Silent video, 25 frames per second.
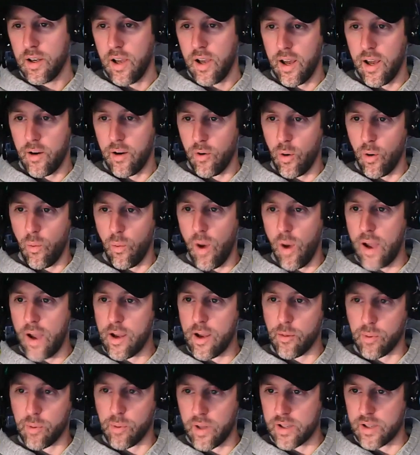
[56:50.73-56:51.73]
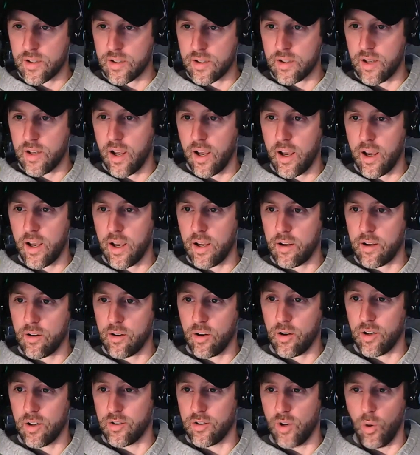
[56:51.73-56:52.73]
don't know why your plants are dying.
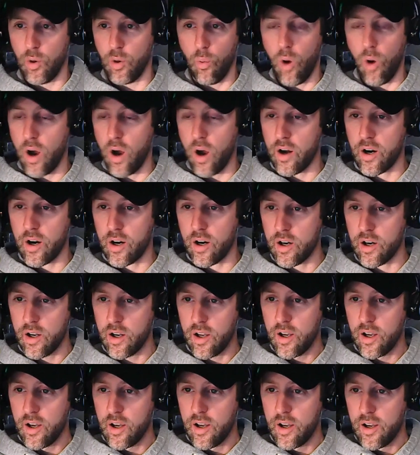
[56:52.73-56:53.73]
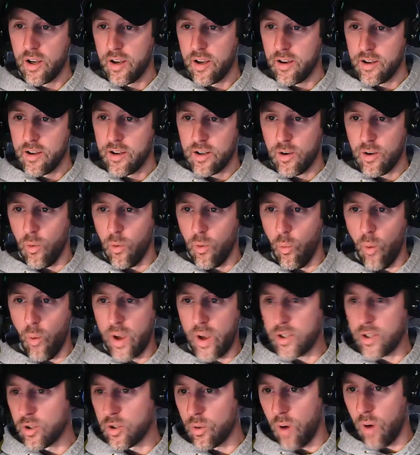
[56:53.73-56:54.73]
Is your water
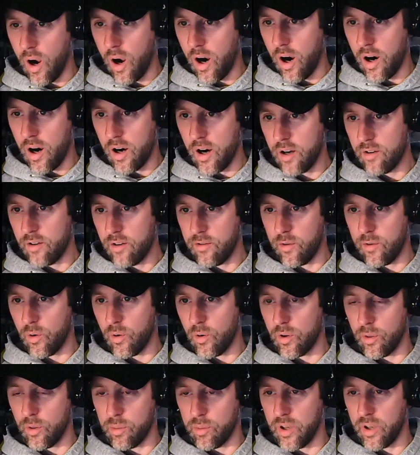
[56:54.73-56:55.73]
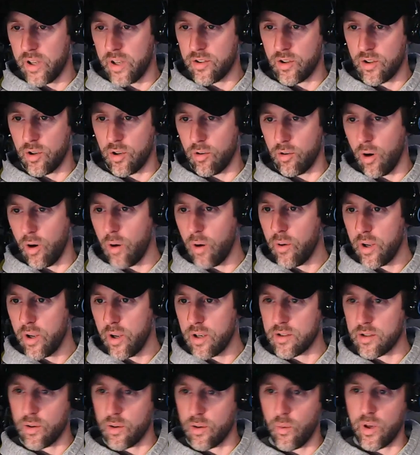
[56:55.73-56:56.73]
way too hard for the plants you're growing?
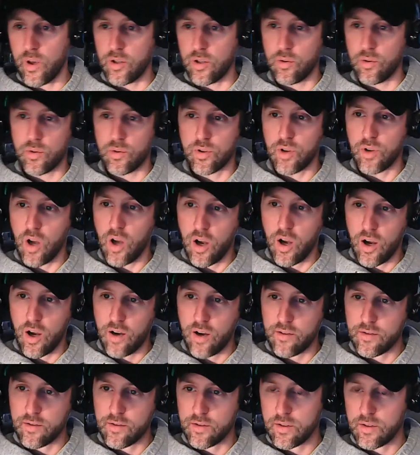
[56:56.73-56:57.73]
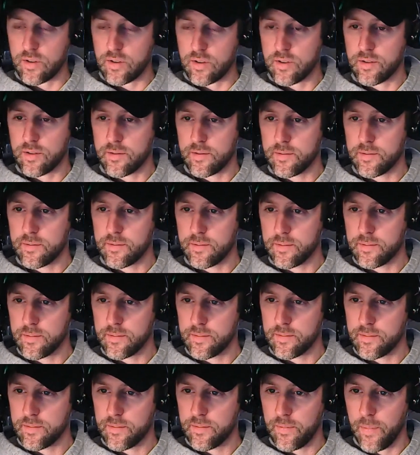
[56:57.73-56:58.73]
Is it way too soft?
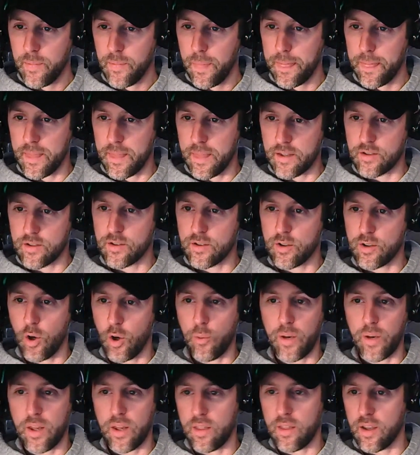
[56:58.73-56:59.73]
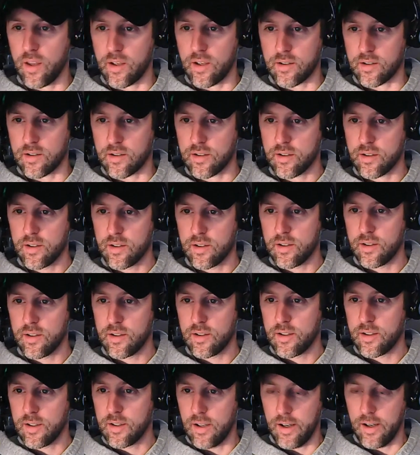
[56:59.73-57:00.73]
There's so many things.
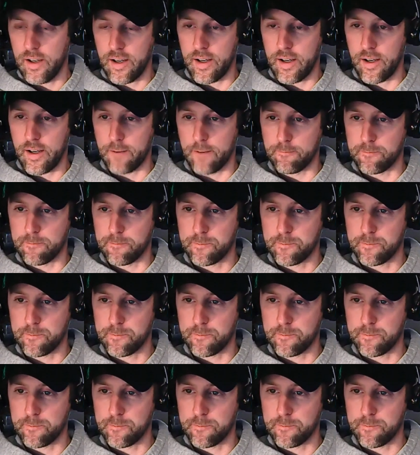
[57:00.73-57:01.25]
So